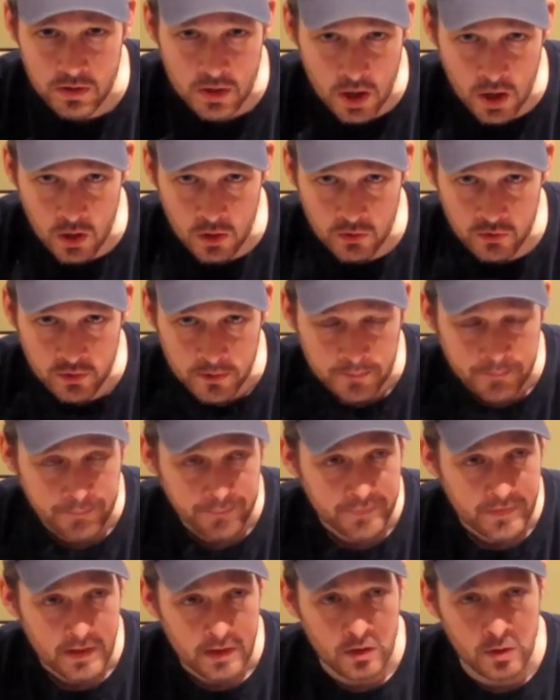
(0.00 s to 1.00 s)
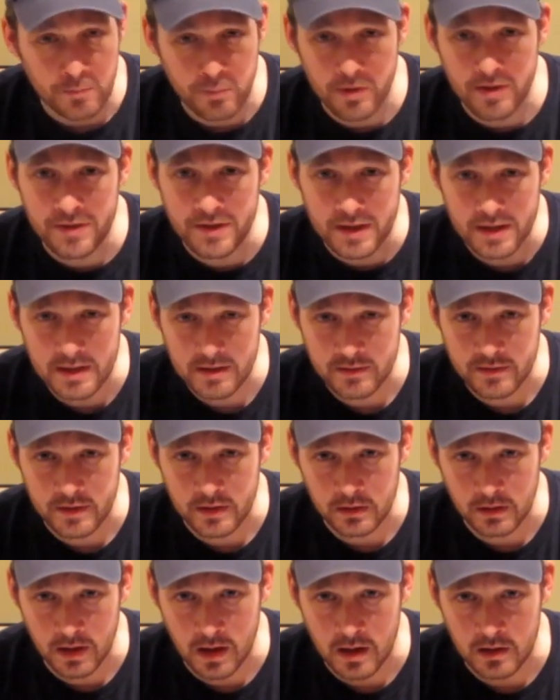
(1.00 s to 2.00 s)
nose, you're breathing it into
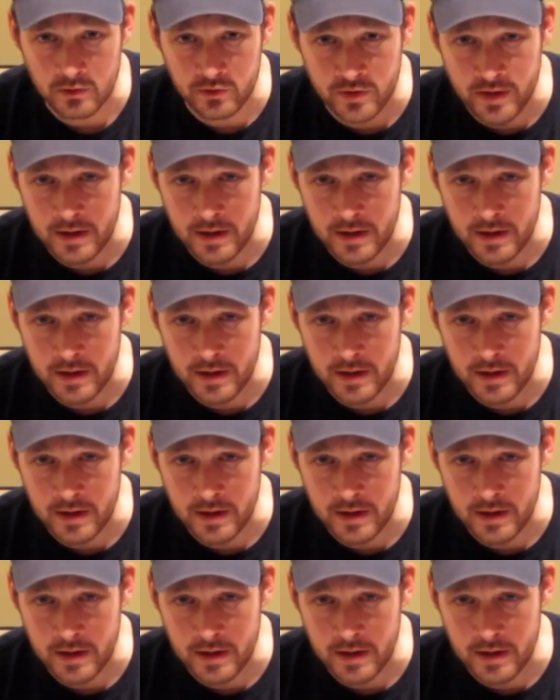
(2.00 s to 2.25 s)
your lungs.